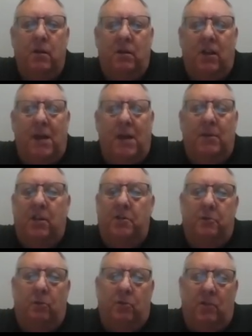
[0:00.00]
climate
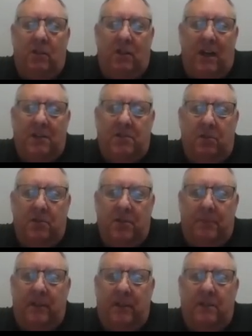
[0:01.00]
controlled closet or
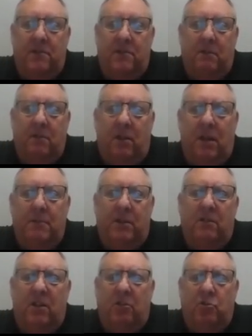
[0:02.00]
something that's a climate
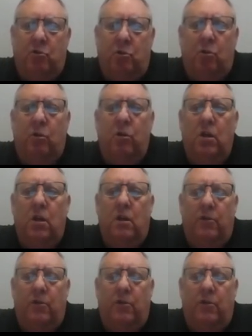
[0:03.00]
control,